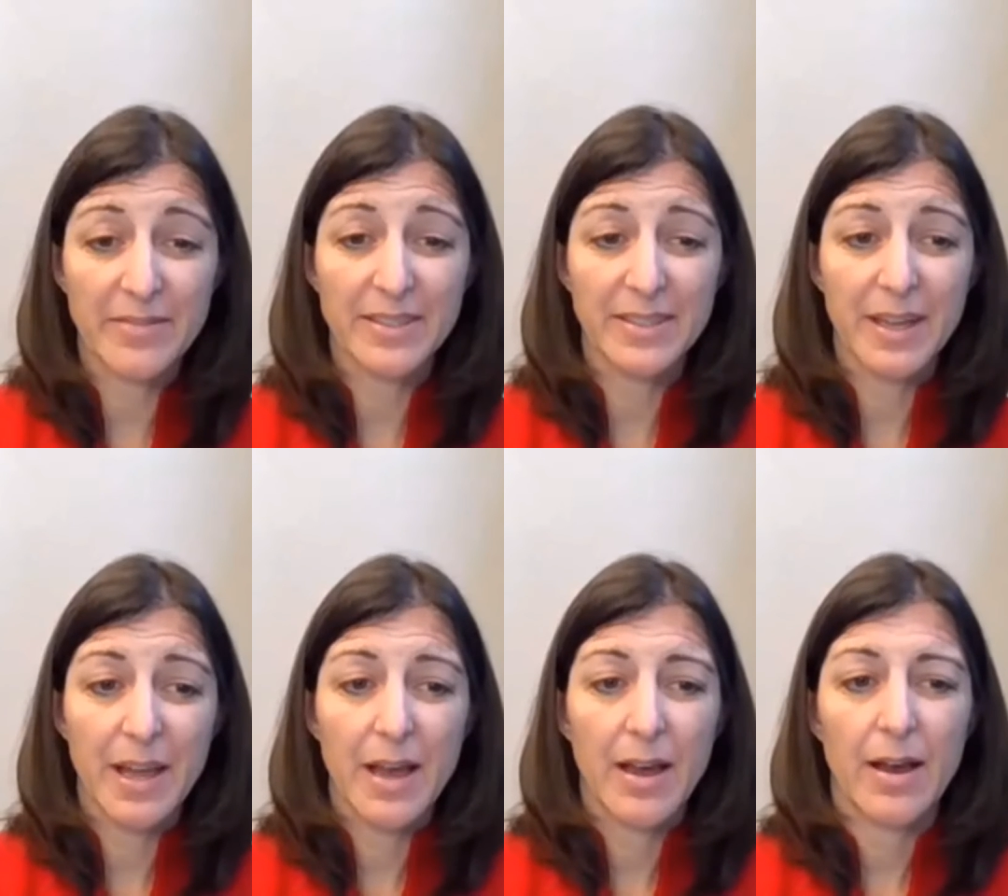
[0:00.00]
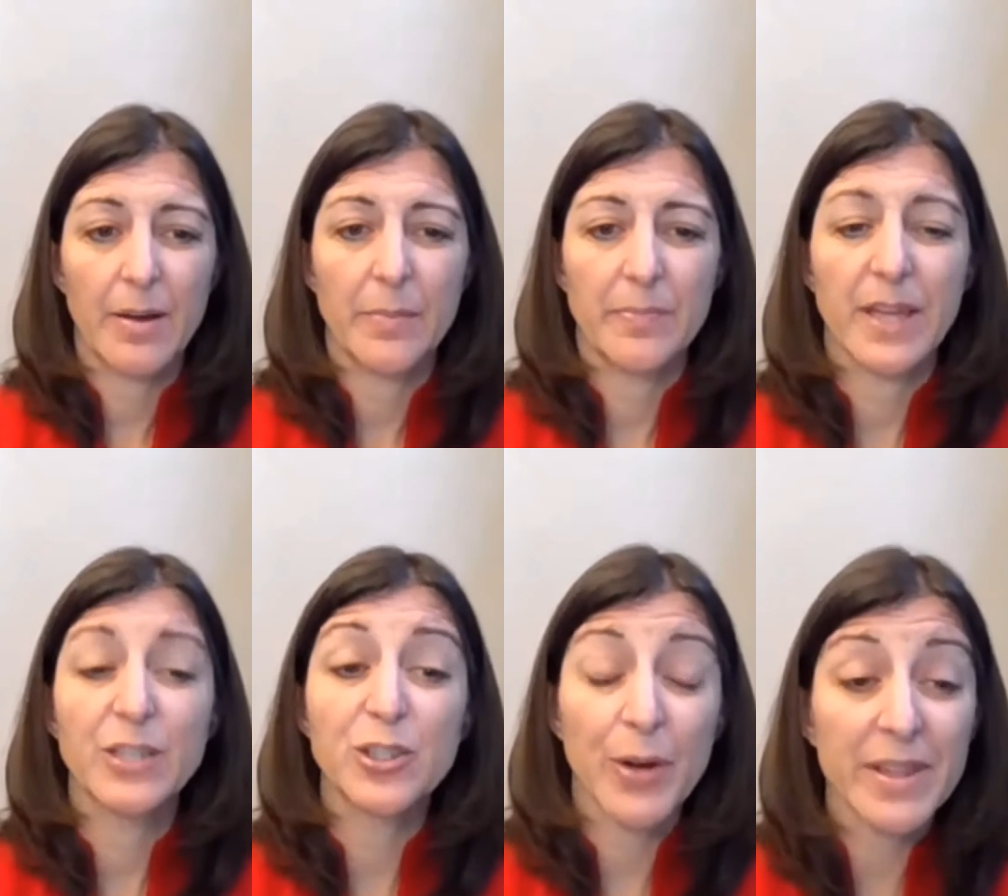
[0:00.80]
Levin.
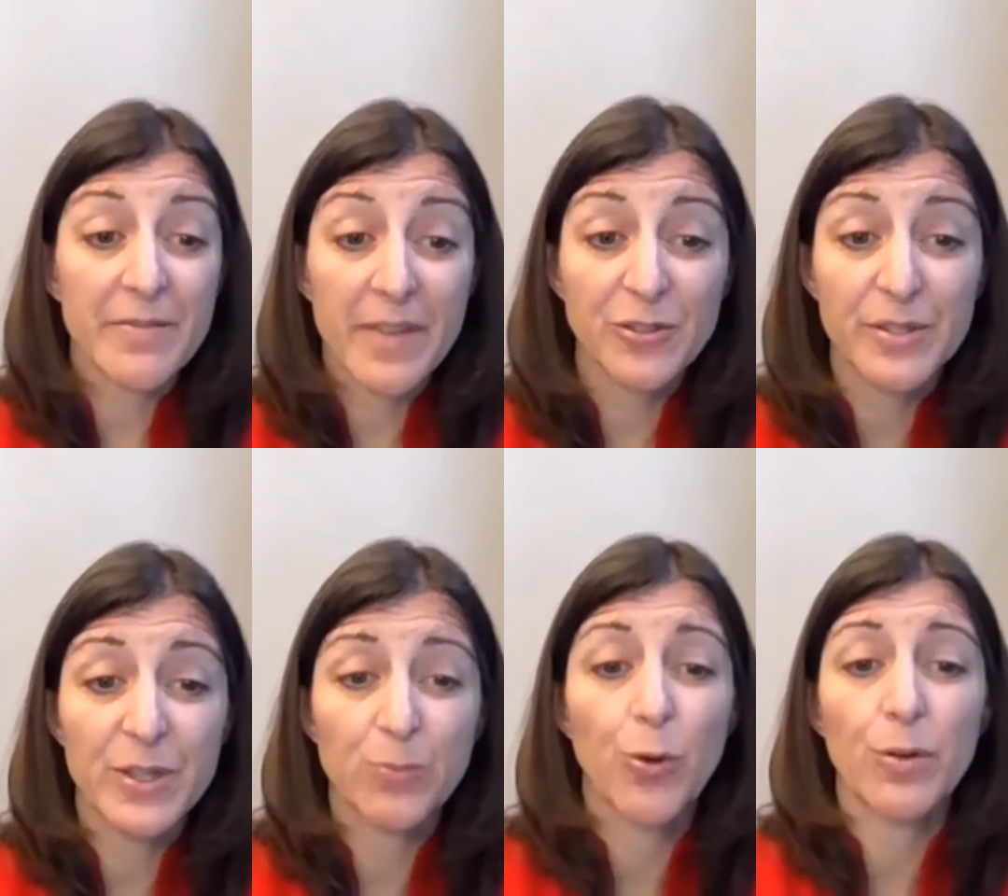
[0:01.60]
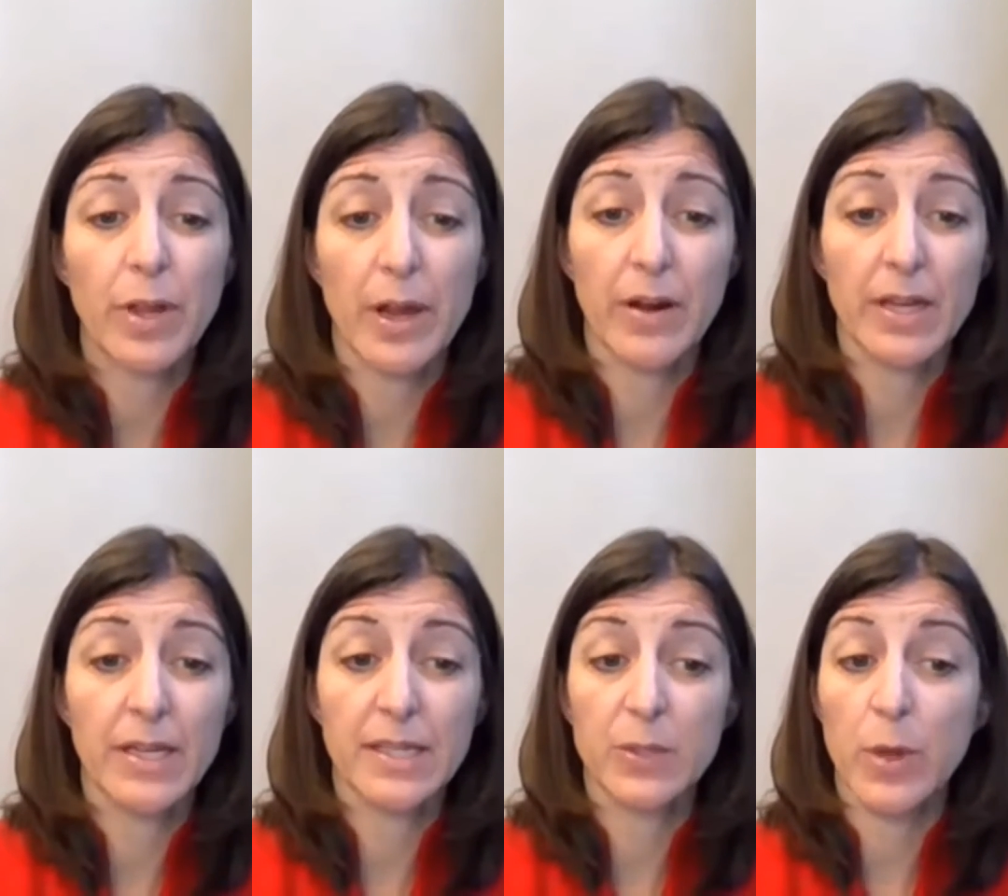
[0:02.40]
Ensuring that veterans in rural
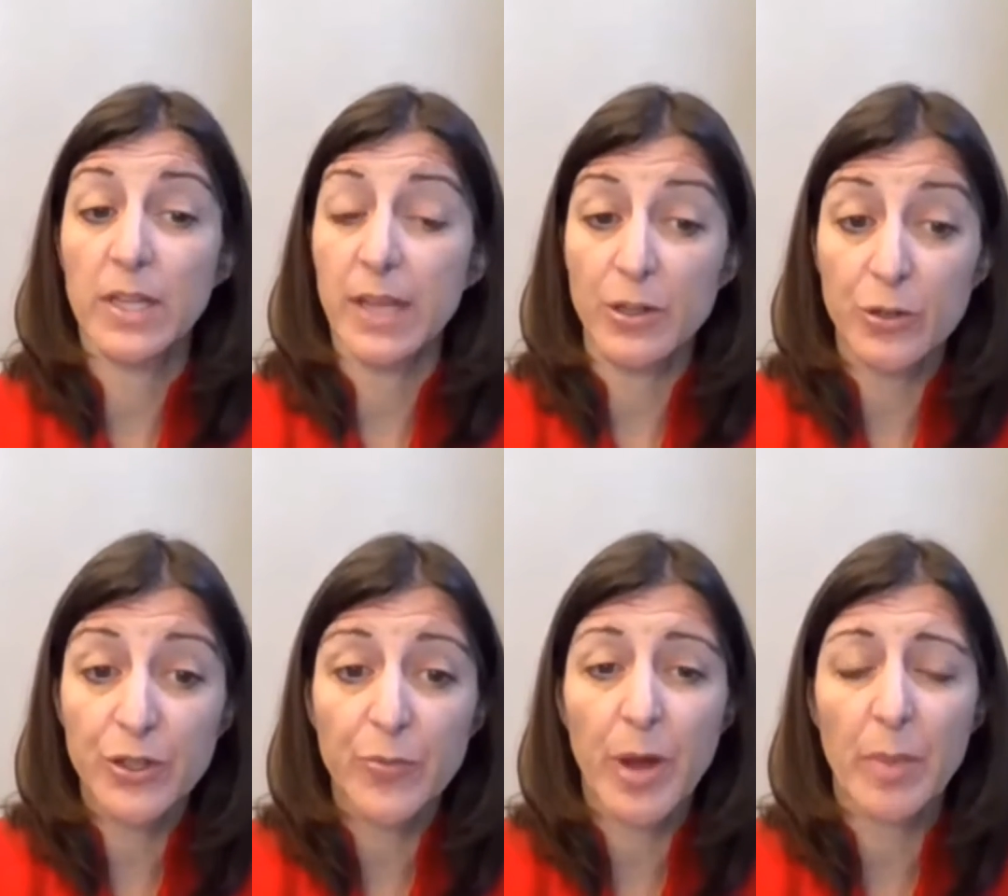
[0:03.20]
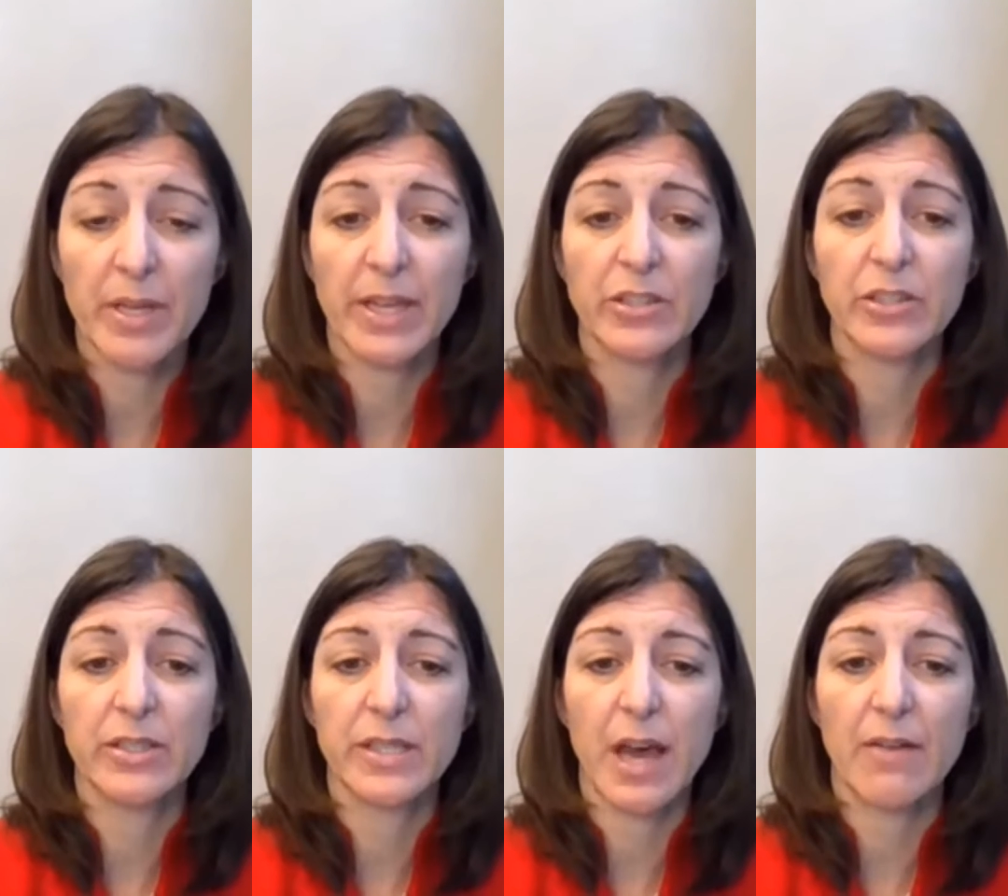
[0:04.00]
areas as well as underserved populations